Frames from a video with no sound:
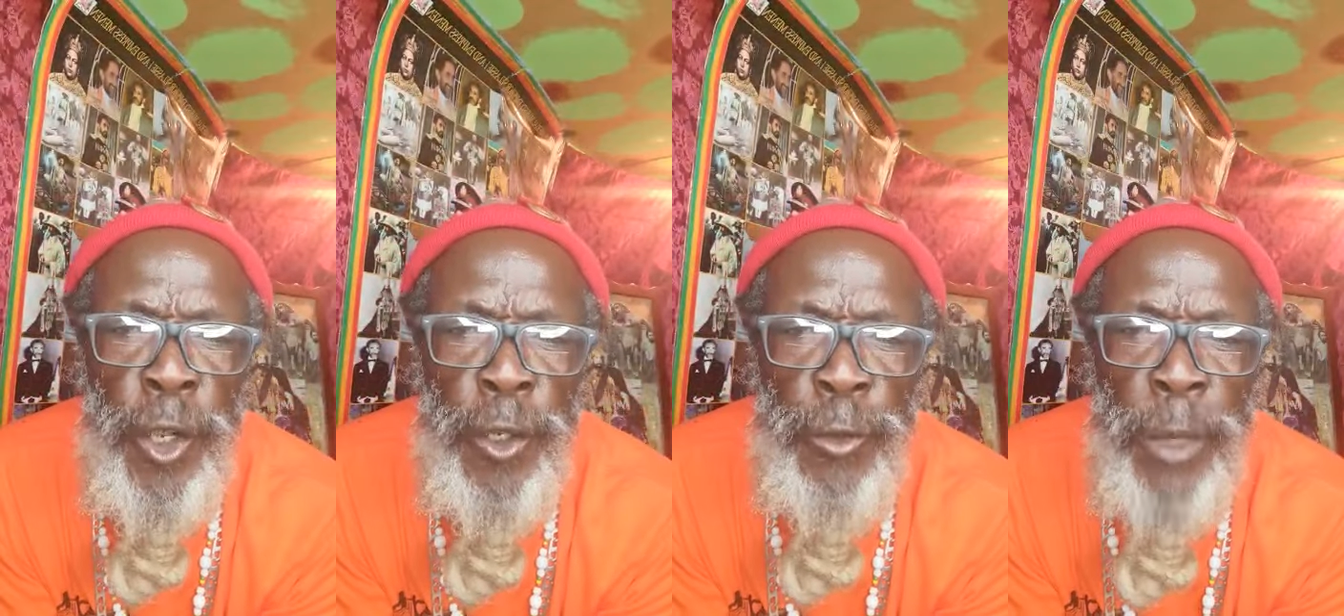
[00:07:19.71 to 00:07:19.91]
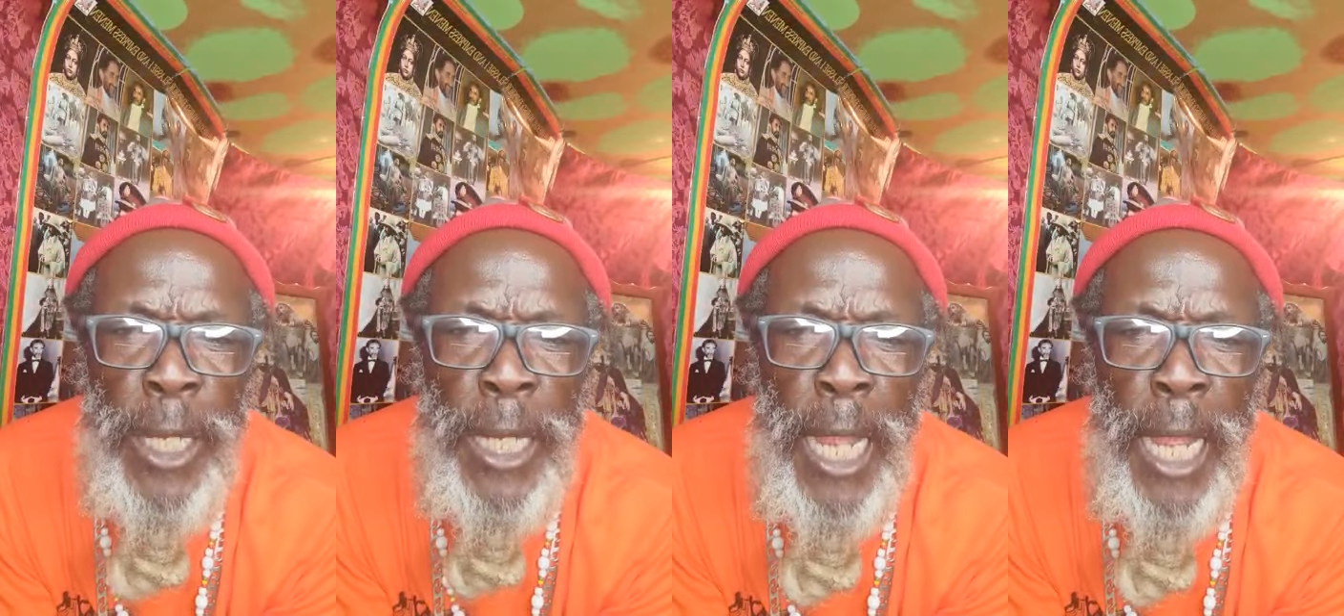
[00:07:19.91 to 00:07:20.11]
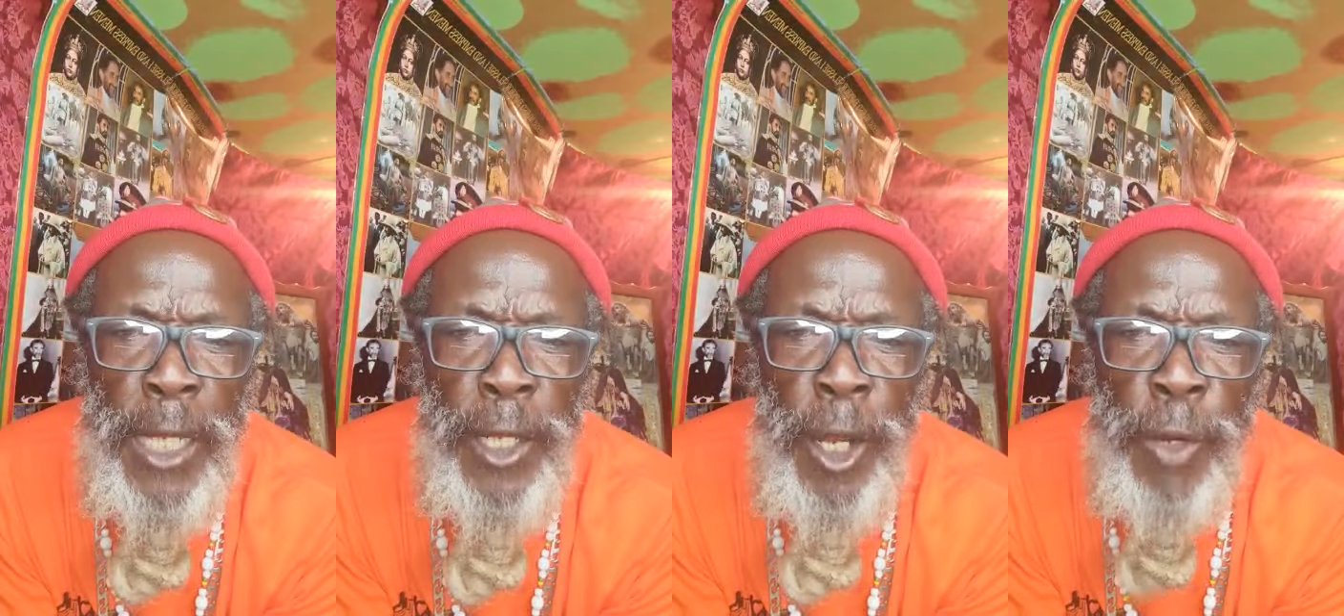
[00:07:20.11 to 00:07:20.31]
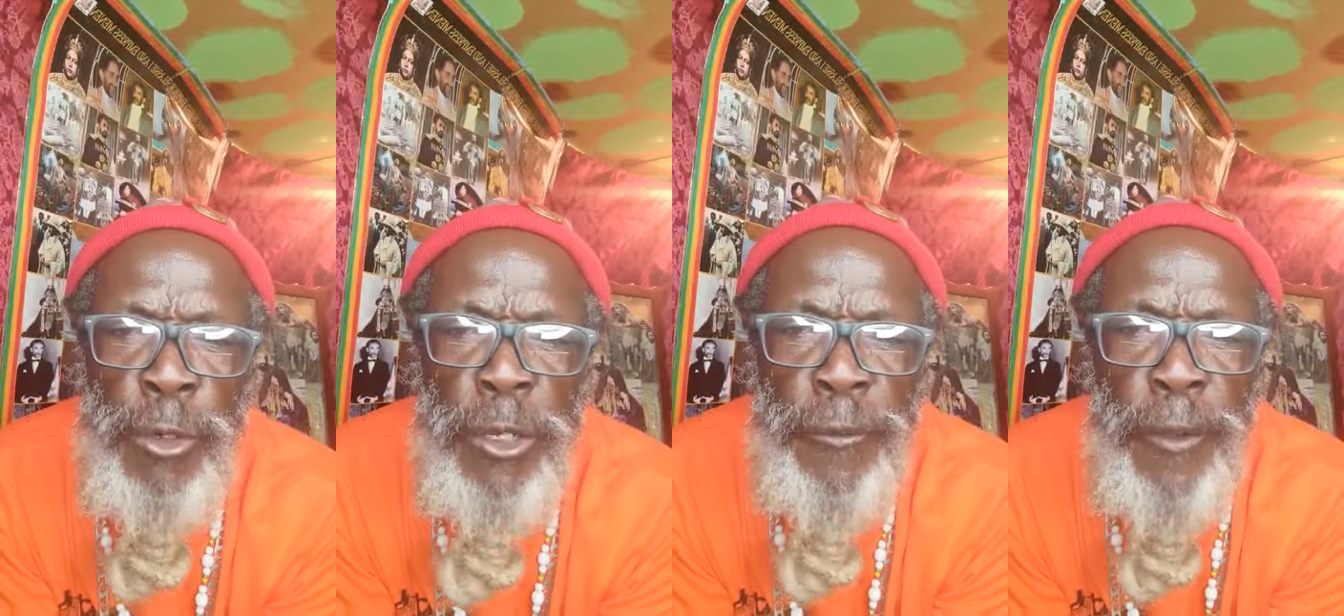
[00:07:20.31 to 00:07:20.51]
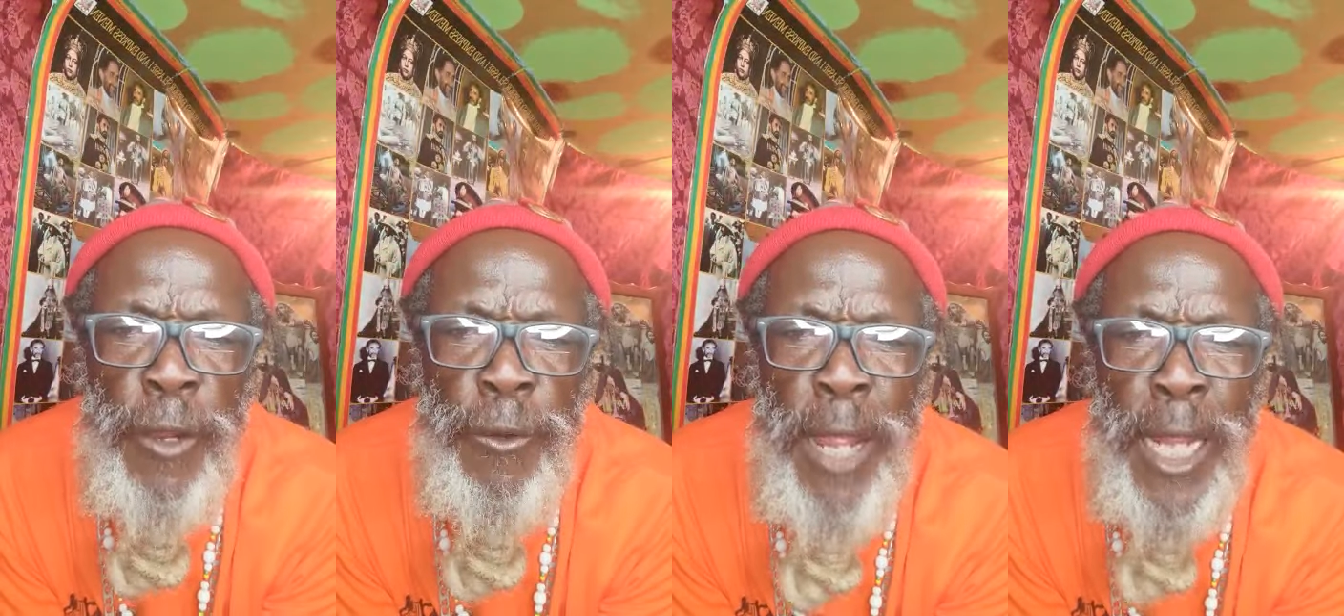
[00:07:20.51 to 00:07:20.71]
call it a
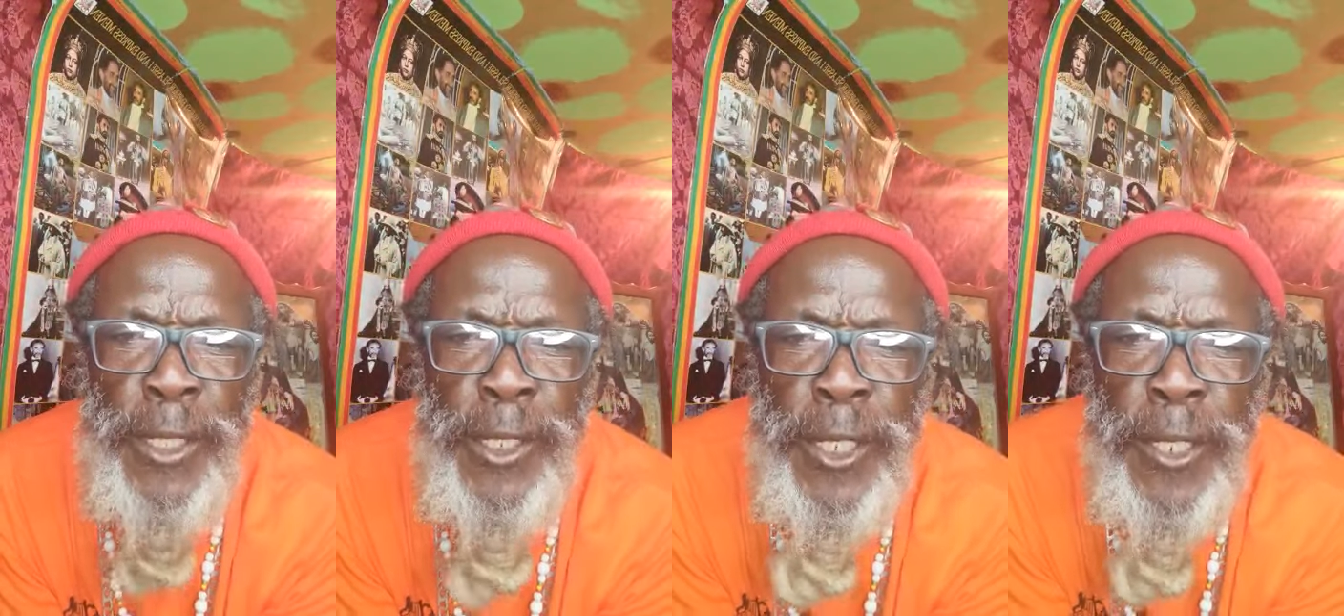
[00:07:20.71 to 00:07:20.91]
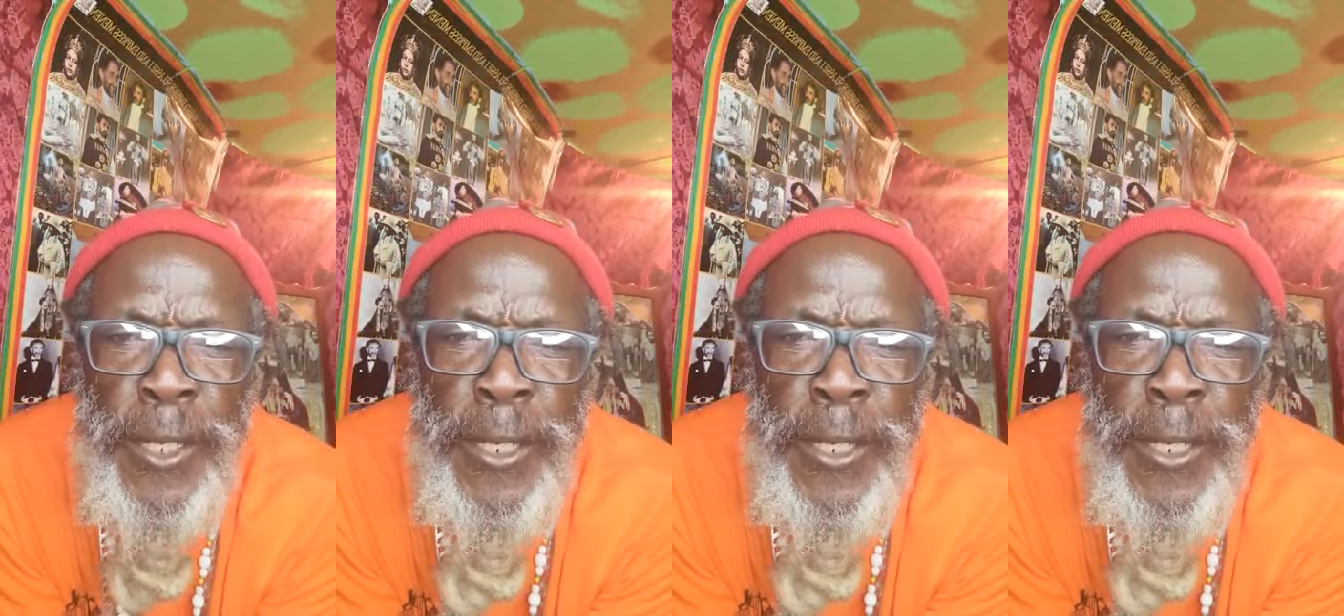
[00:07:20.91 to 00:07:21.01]
river rat.